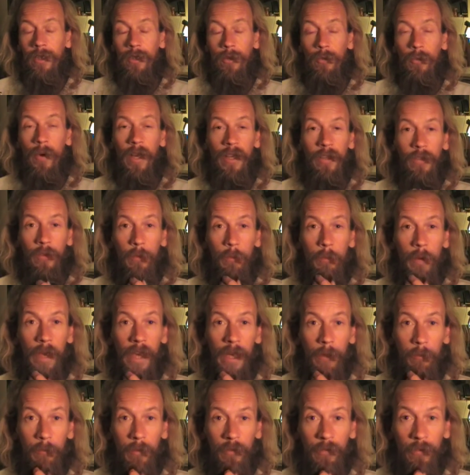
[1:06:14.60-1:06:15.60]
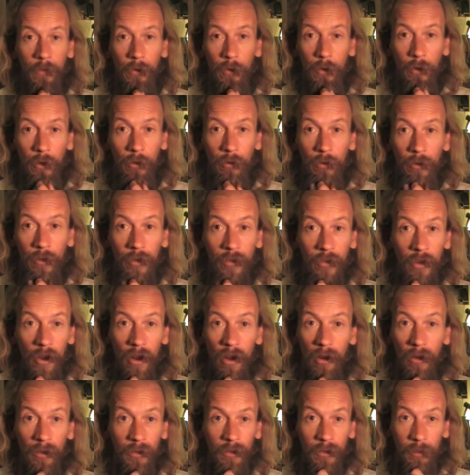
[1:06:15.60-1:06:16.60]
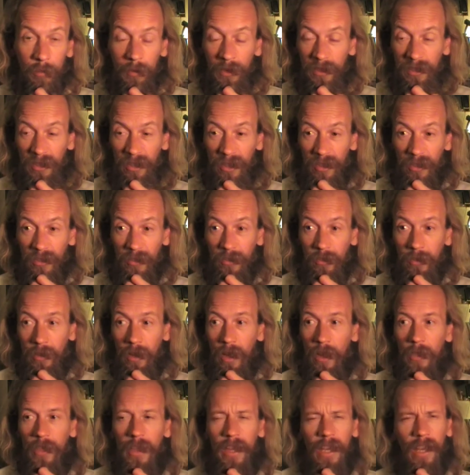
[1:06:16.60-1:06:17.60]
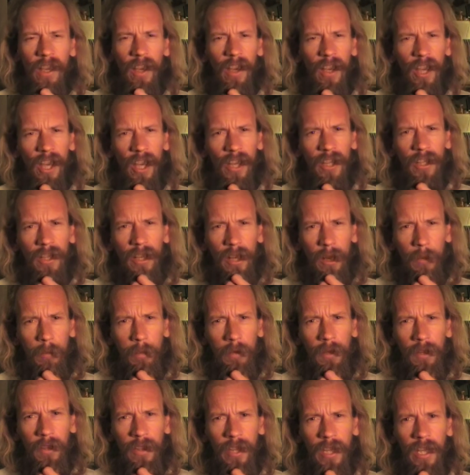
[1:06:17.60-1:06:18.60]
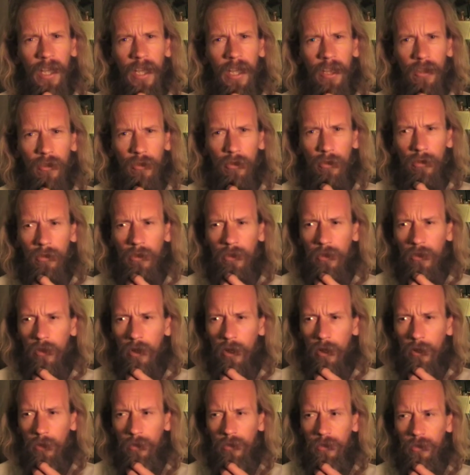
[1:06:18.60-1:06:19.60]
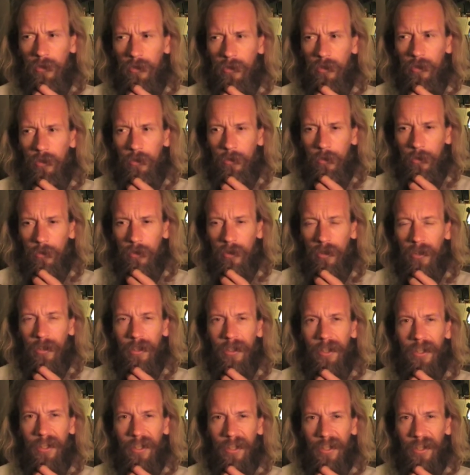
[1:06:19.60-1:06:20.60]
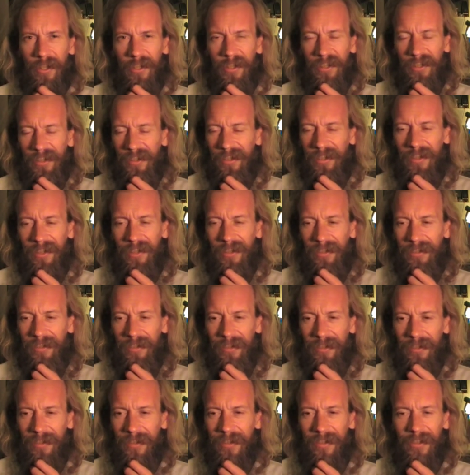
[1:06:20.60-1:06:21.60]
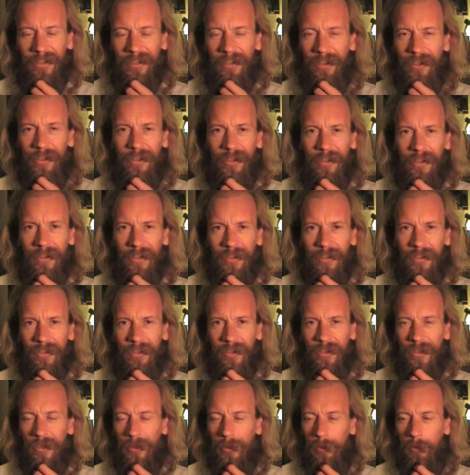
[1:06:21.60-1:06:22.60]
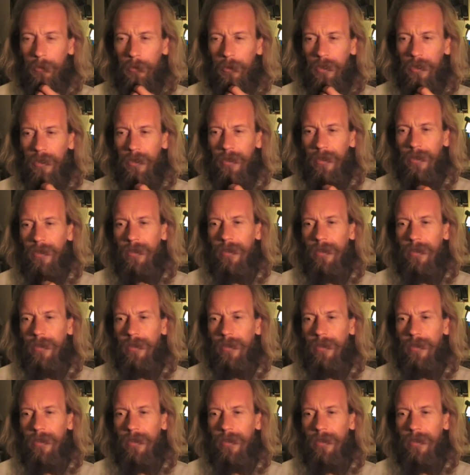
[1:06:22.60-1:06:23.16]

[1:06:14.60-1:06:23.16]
went to bed before the results because I think I heard a couple of the initial results and just thought, oh yeah, no, it's not going to be